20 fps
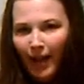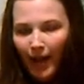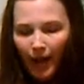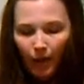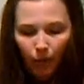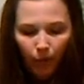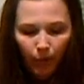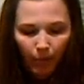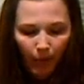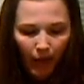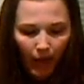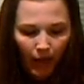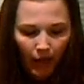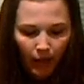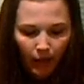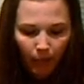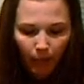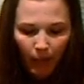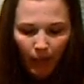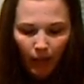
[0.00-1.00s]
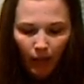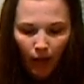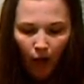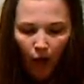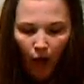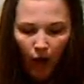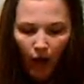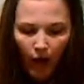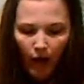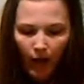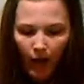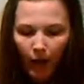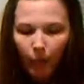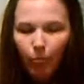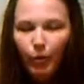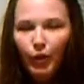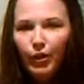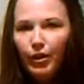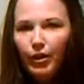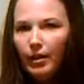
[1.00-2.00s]
one night when my husband and
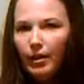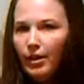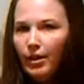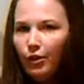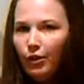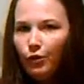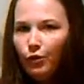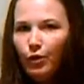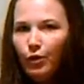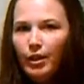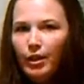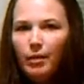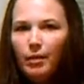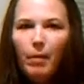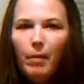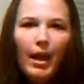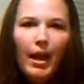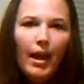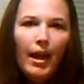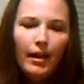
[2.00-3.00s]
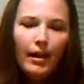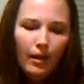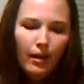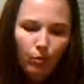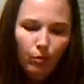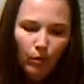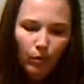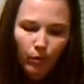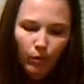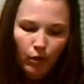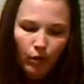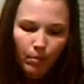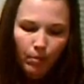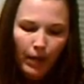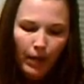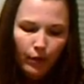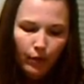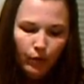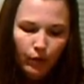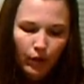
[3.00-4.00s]
I had put the children to bed and
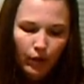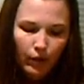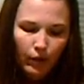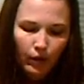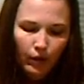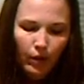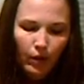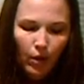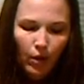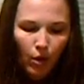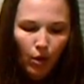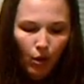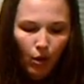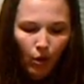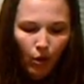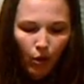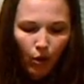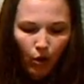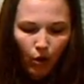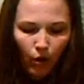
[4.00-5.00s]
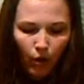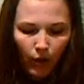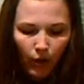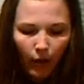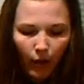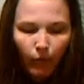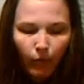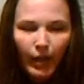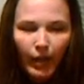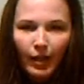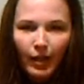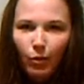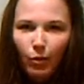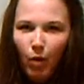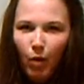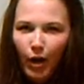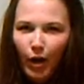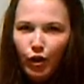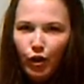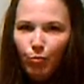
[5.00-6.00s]
we were about to
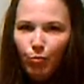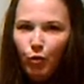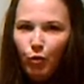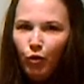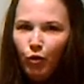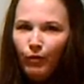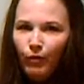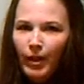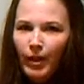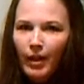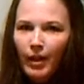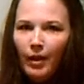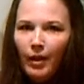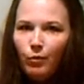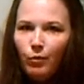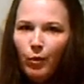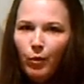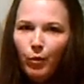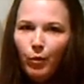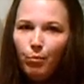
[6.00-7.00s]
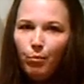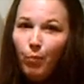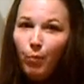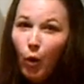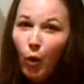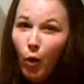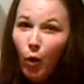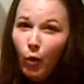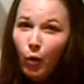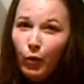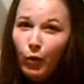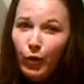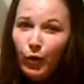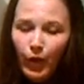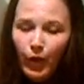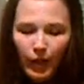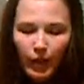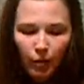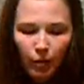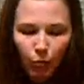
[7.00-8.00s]
get ready to watch a movie, and we were
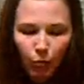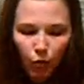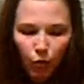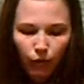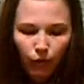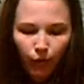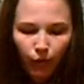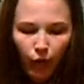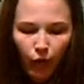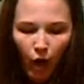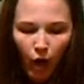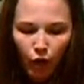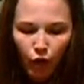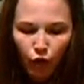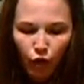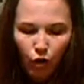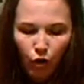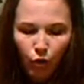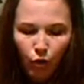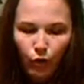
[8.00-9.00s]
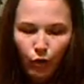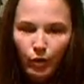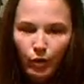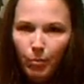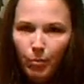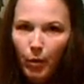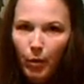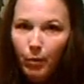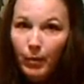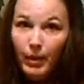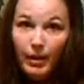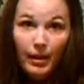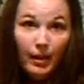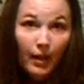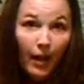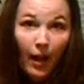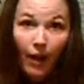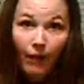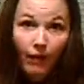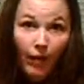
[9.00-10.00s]
both in the mood for nachos,
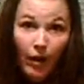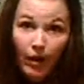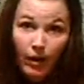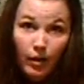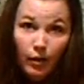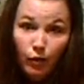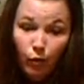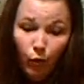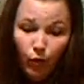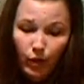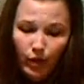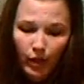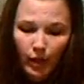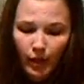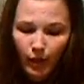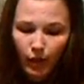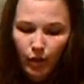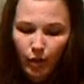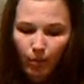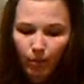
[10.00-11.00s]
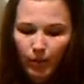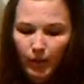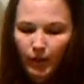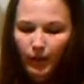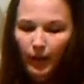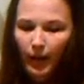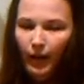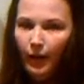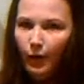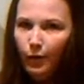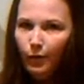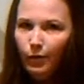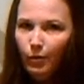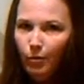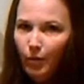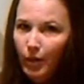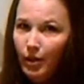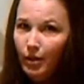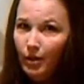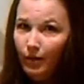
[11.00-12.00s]
but we didn't have any tortilla chips in the
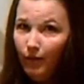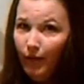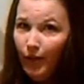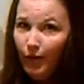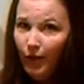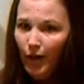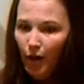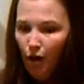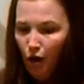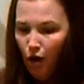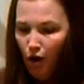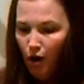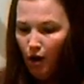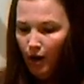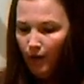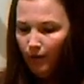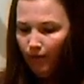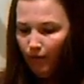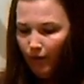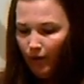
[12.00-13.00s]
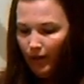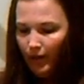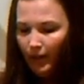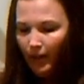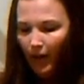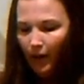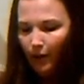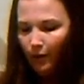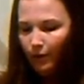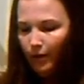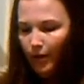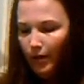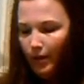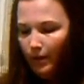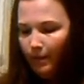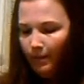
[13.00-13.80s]
house, which is very odd for this